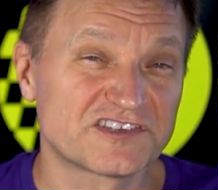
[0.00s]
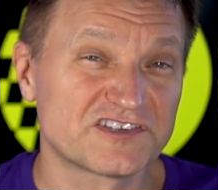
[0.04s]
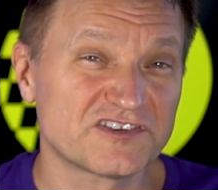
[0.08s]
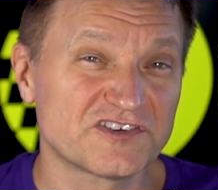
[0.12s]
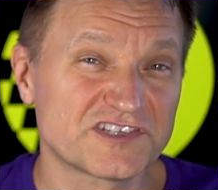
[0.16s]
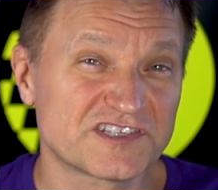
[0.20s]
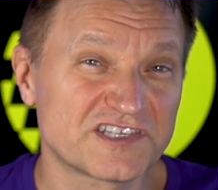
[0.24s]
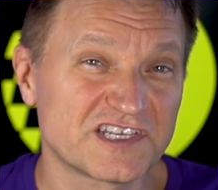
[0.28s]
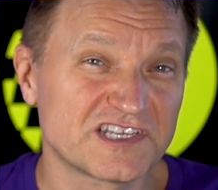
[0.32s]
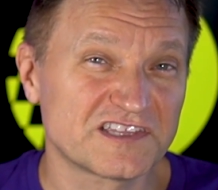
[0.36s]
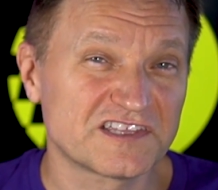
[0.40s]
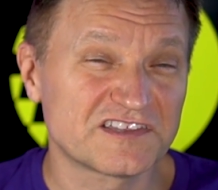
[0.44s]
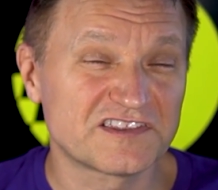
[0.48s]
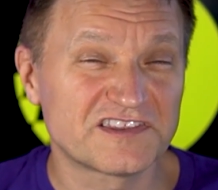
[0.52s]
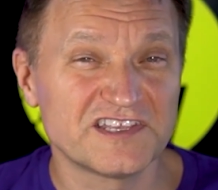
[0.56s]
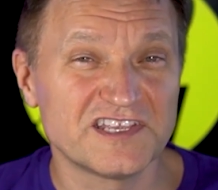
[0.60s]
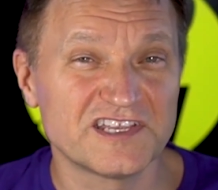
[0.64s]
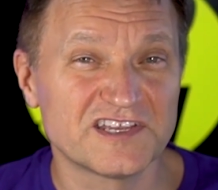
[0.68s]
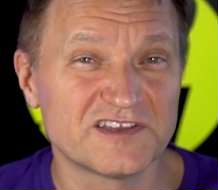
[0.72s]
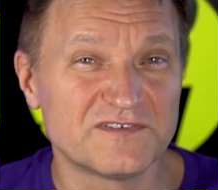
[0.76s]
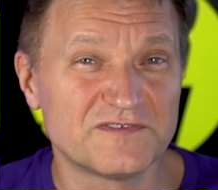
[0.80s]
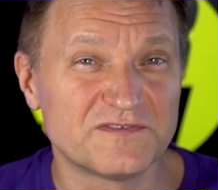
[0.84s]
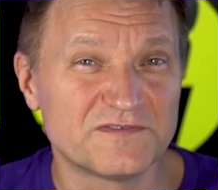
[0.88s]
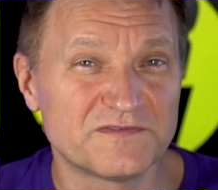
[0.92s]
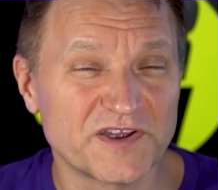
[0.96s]
They're saying that the
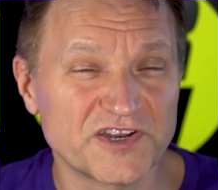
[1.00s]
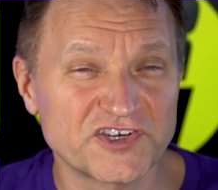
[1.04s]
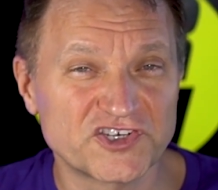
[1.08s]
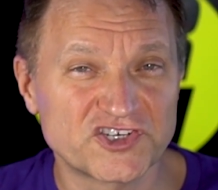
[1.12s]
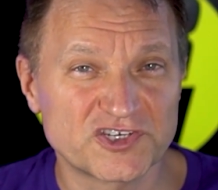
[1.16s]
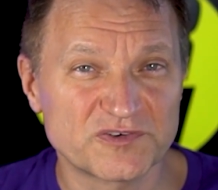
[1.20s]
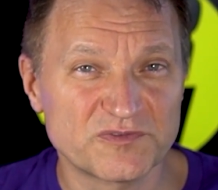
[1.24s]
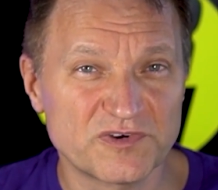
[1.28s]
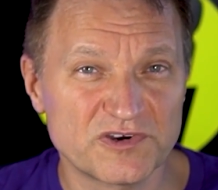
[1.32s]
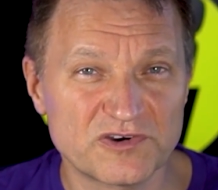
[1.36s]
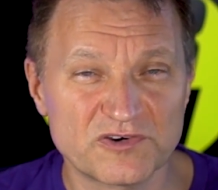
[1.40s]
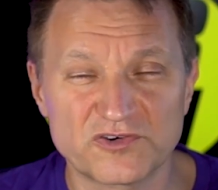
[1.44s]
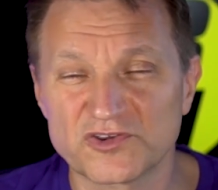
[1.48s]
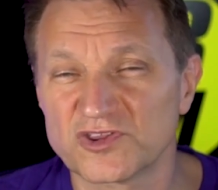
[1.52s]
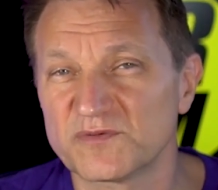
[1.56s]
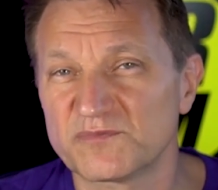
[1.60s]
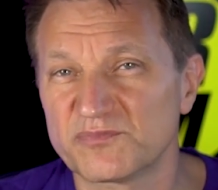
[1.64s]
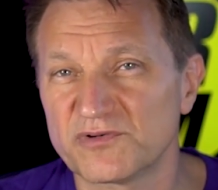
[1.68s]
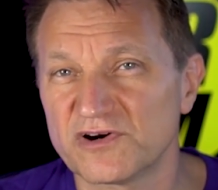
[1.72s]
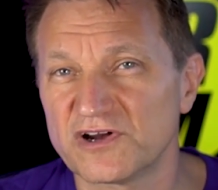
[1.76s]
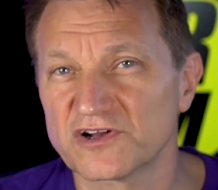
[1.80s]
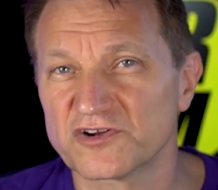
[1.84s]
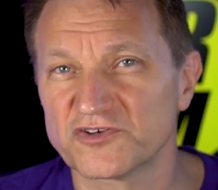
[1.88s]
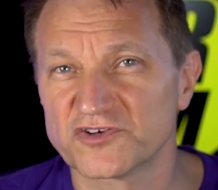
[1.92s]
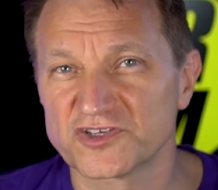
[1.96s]
Adventurer or the
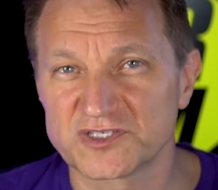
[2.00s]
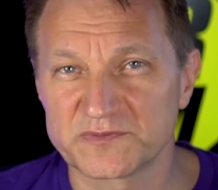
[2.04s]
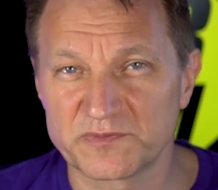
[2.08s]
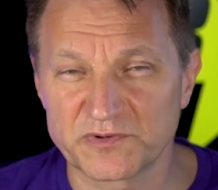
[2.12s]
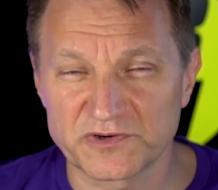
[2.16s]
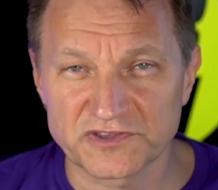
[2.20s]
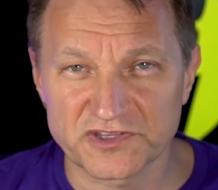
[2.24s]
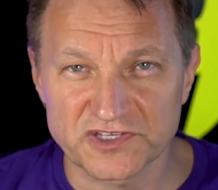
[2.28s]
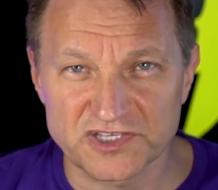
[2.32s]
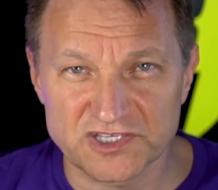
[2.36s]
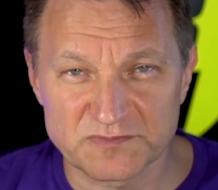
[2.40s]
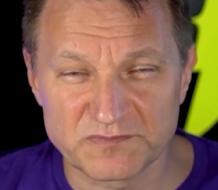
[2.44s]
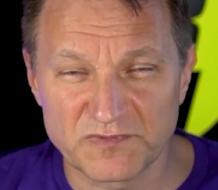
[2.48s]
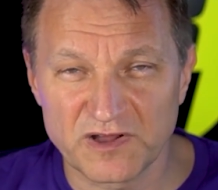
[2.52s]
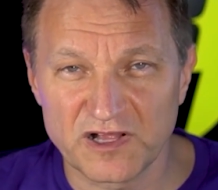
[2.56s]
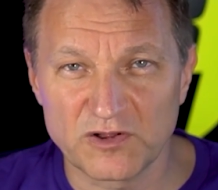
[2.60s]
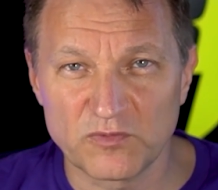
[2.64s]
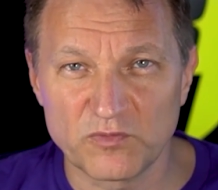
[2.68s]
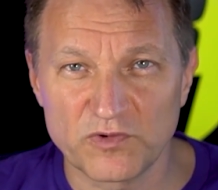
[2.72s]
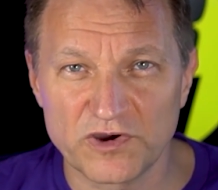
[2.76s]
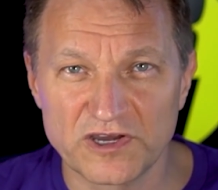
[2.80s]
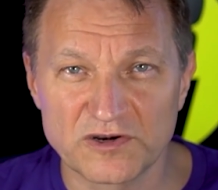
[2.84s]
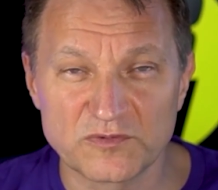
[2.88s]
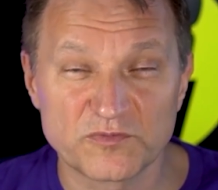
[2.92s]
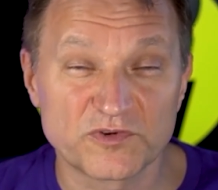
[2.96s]
Bronco Sport, the small
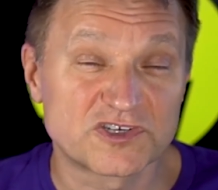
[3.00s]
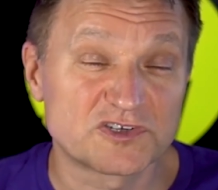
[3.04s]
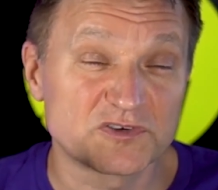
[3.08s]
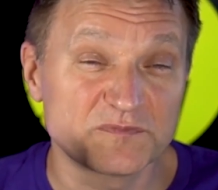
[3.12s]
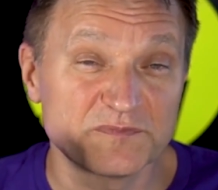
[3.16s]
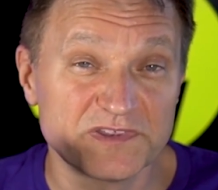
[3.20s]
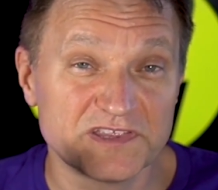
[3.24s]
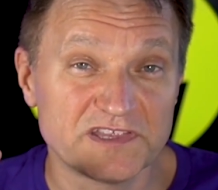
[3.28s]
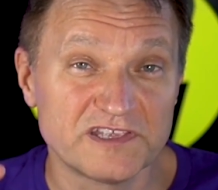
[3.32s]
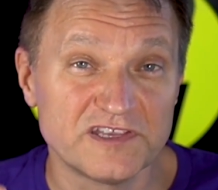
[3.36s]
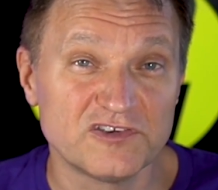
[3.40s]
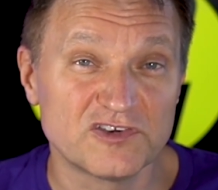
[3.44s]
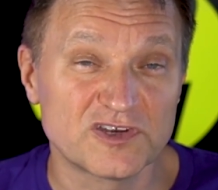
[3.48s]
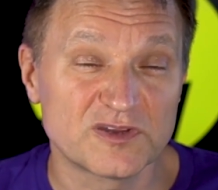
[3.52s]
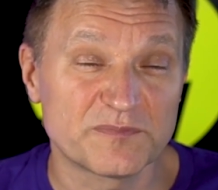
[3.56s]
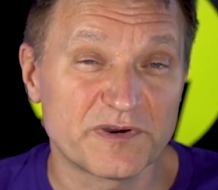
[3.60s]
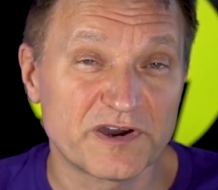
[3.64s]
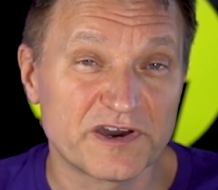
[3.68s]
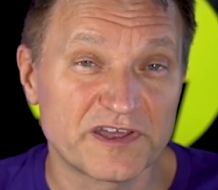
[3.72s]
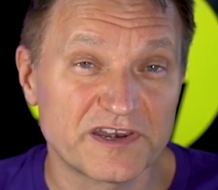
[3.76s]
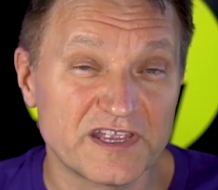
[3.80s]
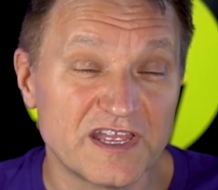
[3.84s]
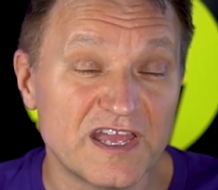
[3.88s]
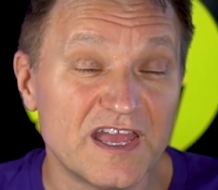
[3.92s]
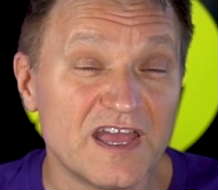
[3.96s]
one, which would be the
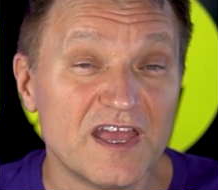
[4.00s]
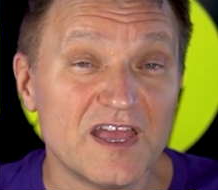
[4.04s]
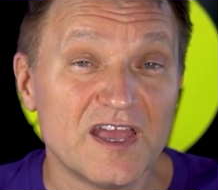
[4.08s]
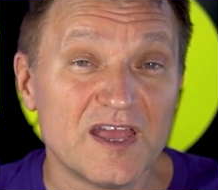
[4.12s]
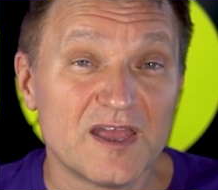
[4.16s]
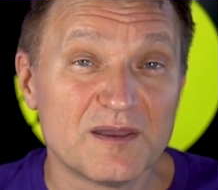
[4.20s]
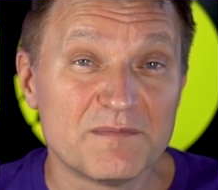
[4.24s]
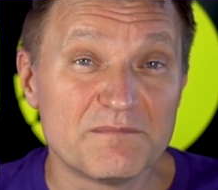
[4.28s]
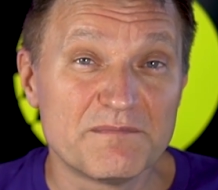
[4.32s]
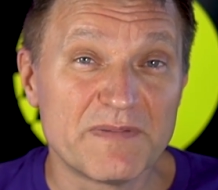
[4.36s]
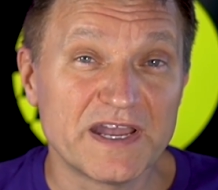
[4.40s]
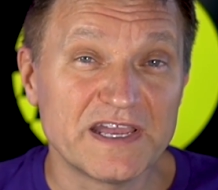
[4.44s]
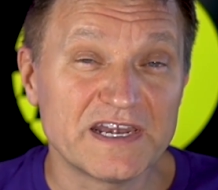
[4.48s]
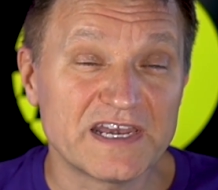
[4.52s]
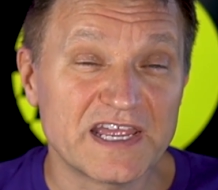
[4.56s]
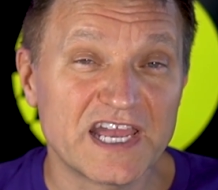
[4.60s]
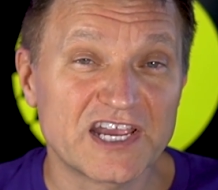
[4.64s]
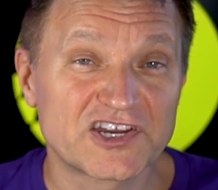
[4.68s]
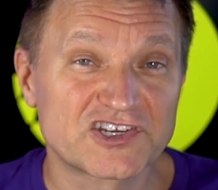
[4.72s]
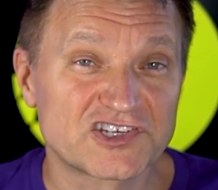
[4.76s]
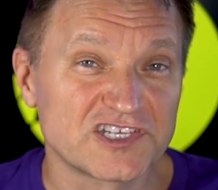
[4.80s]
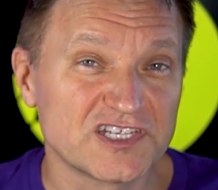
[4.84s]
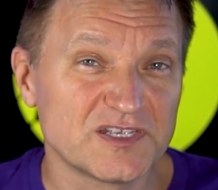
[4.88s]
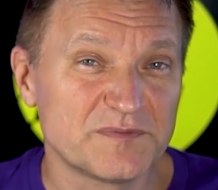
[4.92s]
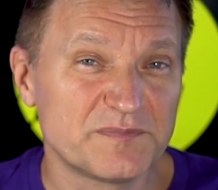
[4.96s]
unibody, might
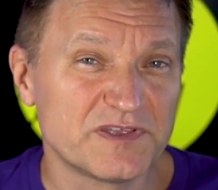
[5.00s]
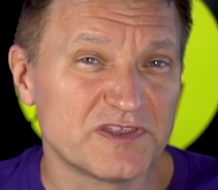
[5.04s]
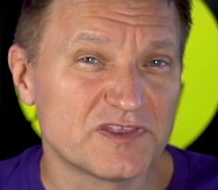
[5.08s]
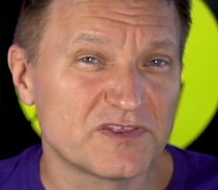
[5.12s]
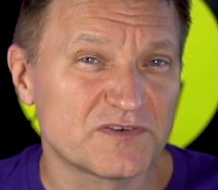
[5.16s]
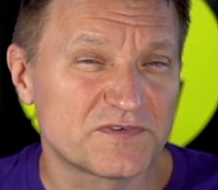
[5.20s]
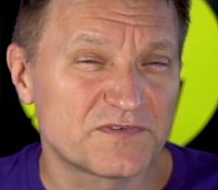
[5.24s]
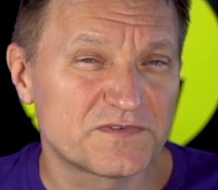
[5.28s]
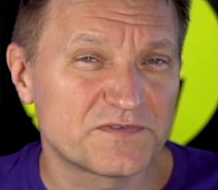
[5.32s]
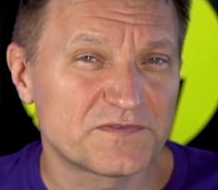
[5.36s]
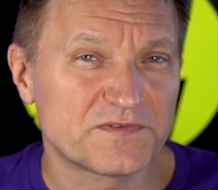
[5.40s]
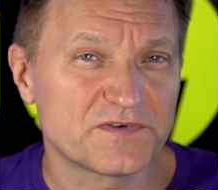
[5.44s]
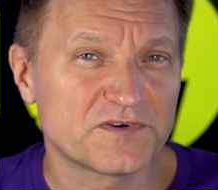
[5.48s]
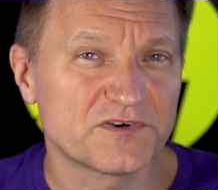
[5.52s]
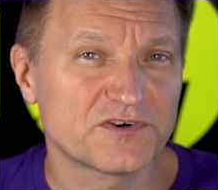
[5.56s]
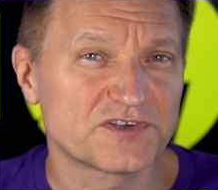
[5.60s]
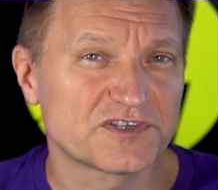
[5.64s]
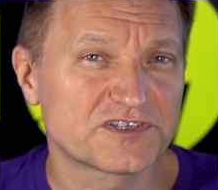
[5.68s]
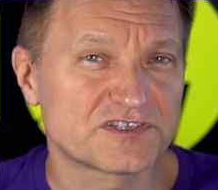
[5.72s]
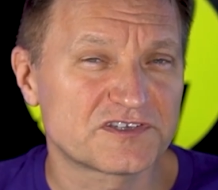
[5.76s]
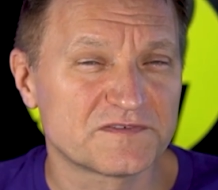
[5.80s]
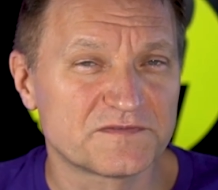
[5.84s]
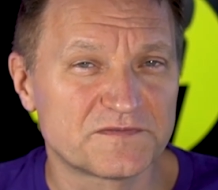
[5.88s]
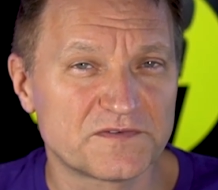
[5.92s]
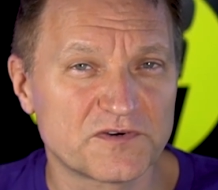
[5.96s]
actually be the
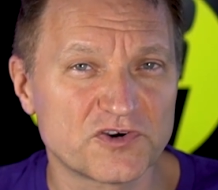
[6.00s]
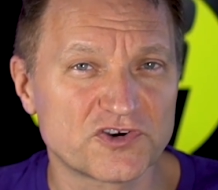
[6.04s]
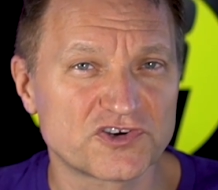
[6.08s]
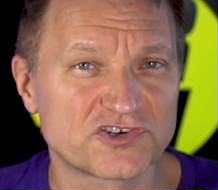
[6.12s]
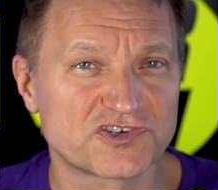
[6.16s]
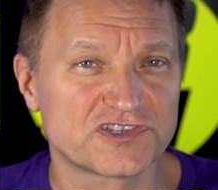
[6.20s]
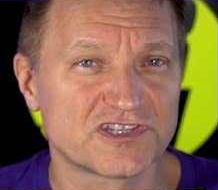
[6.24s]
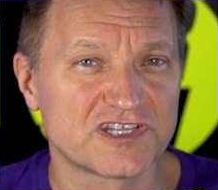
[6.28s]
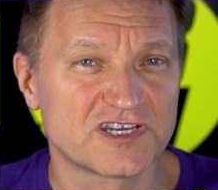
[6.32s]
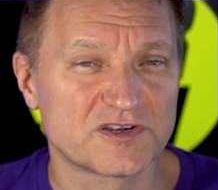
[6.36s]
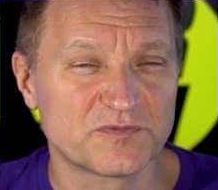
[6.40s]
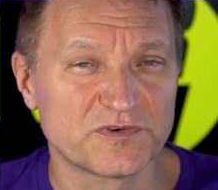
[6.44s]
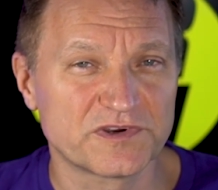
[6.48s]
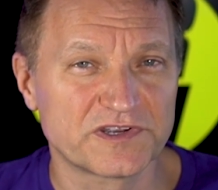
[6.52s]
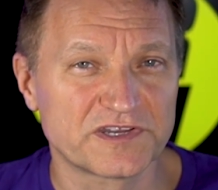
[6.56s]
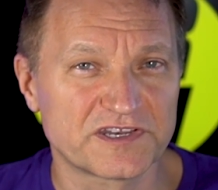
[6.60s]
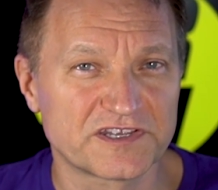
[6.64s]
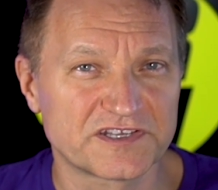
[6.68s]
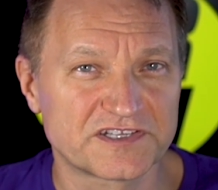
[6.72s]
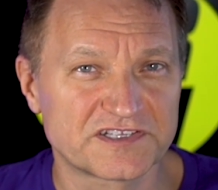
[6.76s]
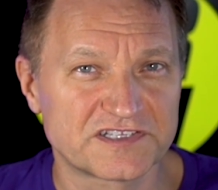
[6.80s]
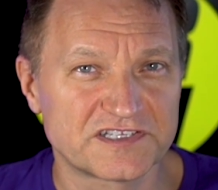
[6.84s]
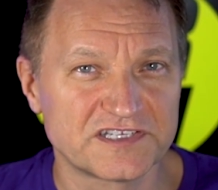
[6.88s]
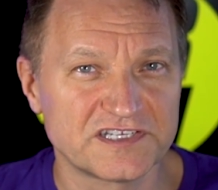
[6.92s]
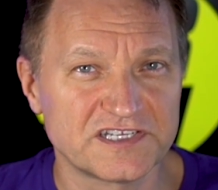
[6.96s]
first version that we're
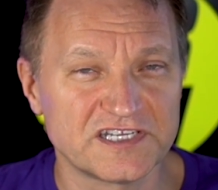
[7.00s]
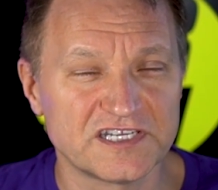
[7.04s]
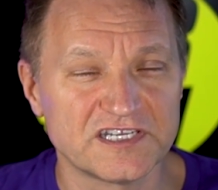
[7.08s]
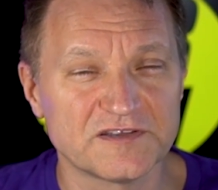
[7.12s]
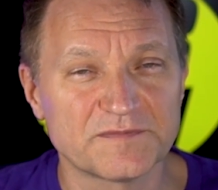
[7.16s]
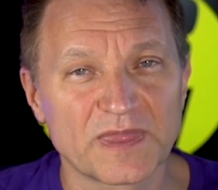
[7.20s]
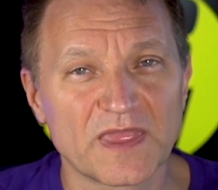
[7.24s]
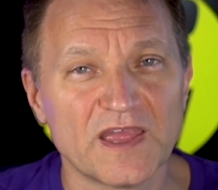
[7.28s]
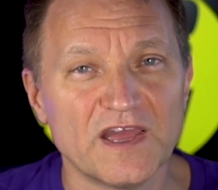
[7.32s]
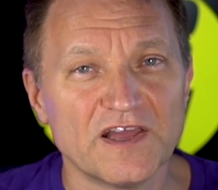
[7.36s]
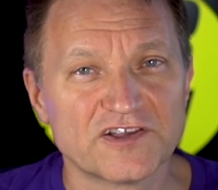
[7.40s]
gonna see.